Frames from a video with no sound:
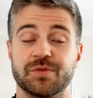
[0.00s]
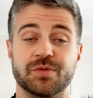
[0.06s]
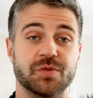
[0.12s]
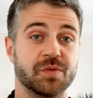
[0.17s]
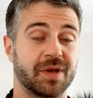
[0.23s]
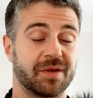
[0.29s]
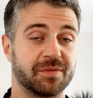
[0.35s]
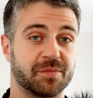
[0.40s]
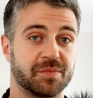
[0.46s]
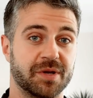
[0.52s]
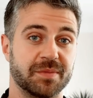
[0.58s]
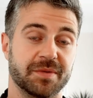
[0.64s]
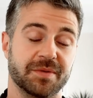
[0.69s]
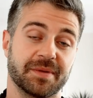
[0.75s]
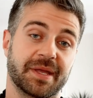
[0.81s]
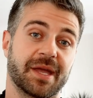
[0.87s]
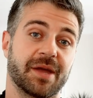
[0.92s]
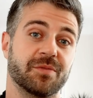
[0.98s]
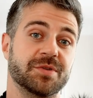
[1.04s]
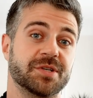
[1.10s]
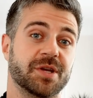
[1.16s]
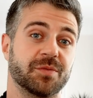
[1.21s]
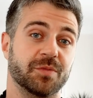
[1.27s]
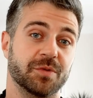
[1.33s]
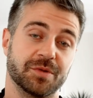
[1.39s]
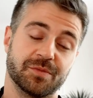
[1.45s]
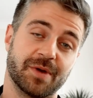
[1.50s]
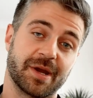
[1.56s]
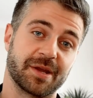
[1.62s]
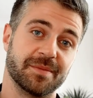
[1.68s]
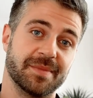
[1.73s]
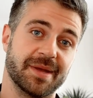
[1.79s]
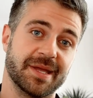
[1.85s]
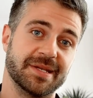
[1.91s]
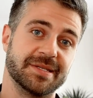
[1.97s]
you do have a premium account, which I would
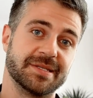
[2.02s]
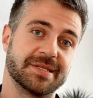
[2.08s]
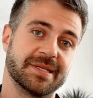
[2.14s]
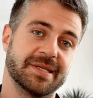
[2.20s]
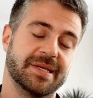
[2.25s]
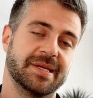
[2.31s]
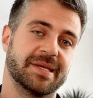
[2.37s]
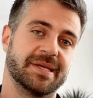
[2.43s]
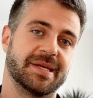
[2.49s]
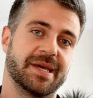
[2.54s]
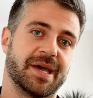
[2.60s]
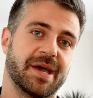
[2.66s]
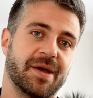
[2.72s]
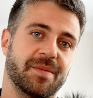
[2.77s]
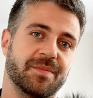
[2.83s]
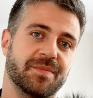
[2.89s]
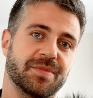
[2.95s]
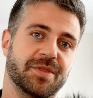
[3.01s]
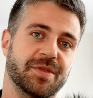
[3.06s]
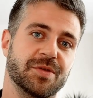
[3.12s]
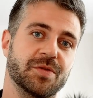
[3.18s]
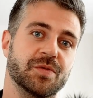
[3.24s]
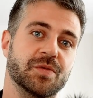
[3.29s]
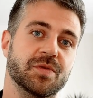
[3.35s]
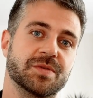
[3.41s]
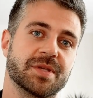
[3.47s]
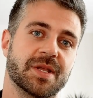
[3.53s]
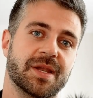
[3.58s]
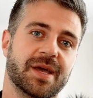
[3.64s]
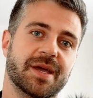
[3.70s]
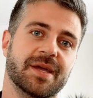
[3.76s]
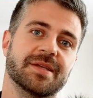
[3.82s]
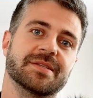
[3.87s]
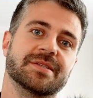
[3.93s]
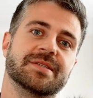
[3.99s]
recommend, that you
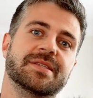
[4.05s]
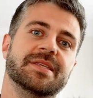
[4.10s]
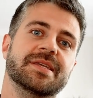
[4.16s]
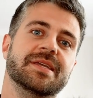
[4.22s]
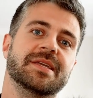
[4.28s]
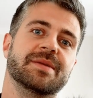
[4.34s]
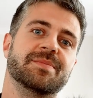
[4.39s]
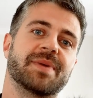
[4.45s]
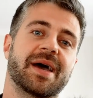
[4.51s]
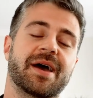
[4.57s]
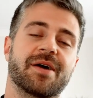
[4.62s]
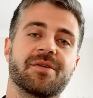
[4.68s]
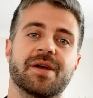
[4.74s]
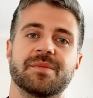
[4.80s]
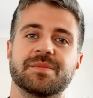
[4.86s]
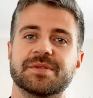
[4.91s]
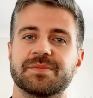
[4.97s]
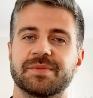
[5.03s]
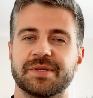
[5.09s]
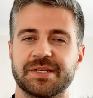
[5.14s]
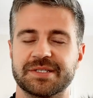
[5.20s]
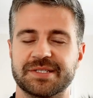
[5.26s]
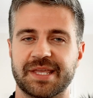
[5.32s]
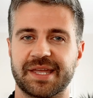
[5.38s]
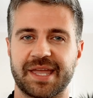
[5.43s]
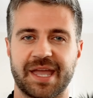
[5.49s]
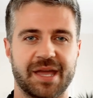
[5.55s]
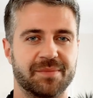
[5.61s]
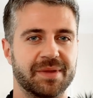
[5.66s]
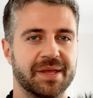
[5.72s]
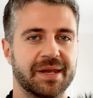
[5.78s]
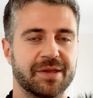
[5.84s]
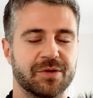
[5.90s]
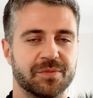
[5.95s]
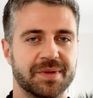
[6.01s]
utilize the power-ups, because they can be
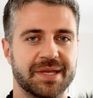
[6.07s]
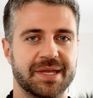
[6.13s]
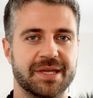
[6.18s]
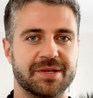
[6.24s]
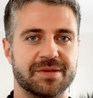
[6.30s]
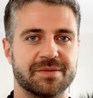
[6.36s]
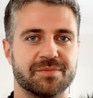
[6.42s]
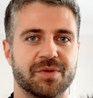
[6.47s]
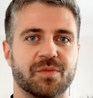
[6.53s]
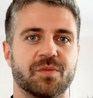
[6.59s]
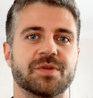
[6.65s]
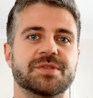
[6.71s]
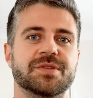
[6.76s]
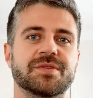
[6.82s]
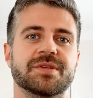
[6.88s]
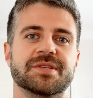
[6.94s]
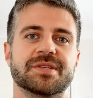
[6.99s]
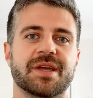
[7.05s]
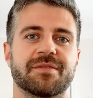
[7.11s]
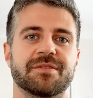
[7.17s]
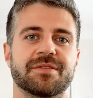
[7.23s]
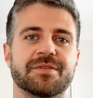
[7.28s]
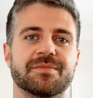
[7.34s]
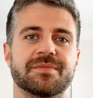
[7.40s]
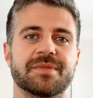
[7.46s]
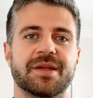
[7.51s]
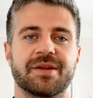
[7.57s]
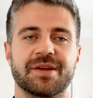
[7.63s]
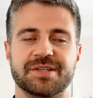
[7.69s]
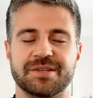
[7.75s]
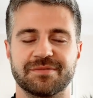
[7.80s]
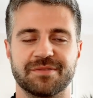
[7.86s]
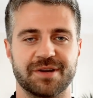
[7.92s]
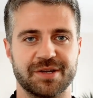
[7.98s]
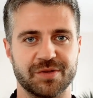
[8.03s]
a little bit hidden, but once you discover them, they're
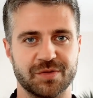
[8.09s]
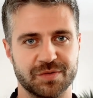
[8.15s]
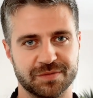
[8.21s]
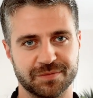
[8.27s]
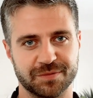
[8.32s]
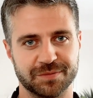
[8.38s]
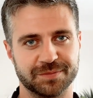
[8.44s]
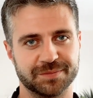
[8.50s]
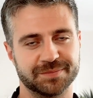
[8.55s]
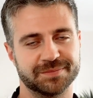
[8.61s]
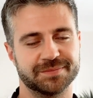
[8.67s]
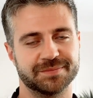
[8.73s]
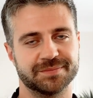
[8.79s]
actually very useful.